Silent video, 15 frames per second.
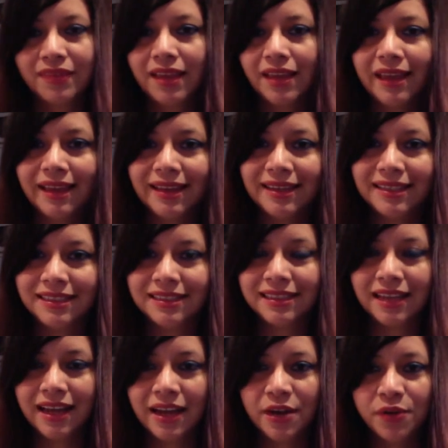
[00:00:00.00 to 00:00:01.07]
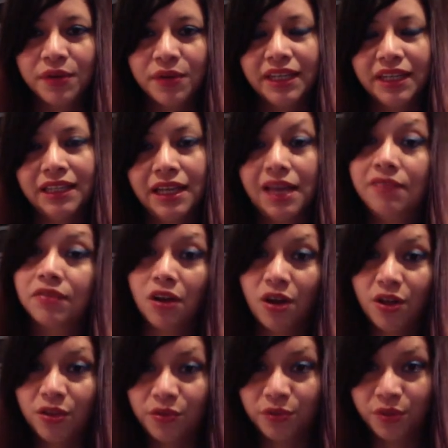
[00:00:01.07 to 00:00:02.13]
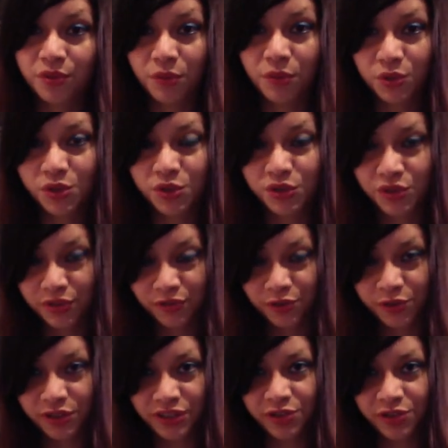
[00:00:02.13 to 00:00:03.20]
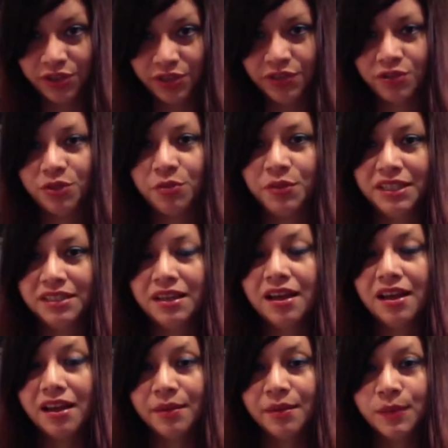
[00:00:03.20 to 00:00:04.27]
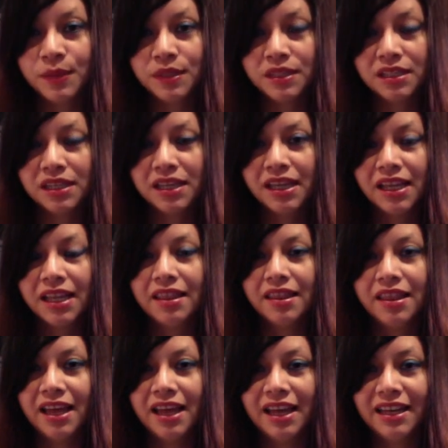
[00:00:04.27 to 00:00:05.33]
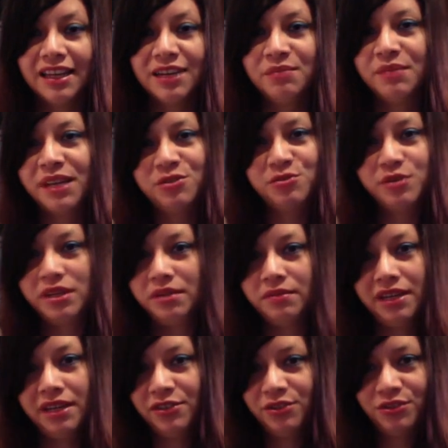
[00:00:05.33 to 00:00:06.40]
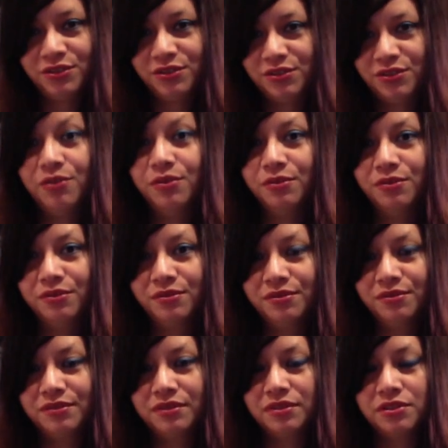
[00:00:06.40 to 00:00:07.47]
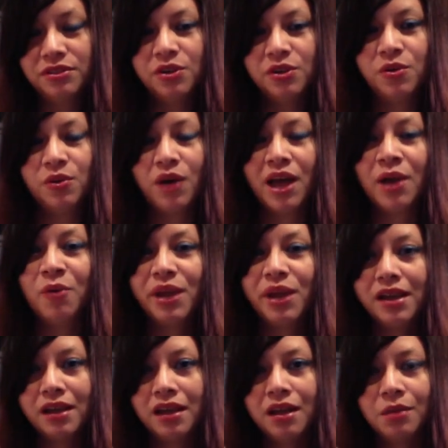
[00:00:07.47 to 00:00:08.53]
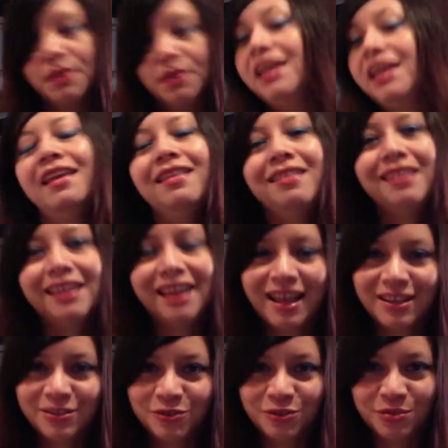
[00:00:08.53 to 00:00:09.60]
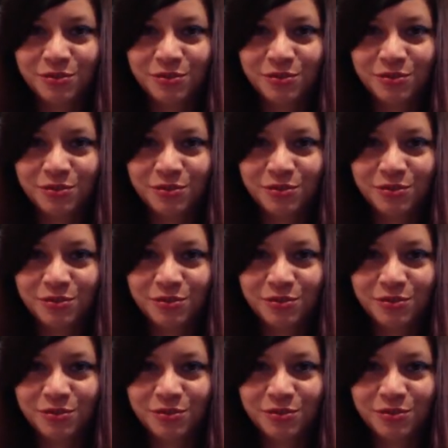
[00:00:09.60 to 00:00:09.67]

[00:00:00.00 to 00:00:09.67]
And I already have gone through the motions of transitioning so many times that in my dream I just do. So I wake up in the astral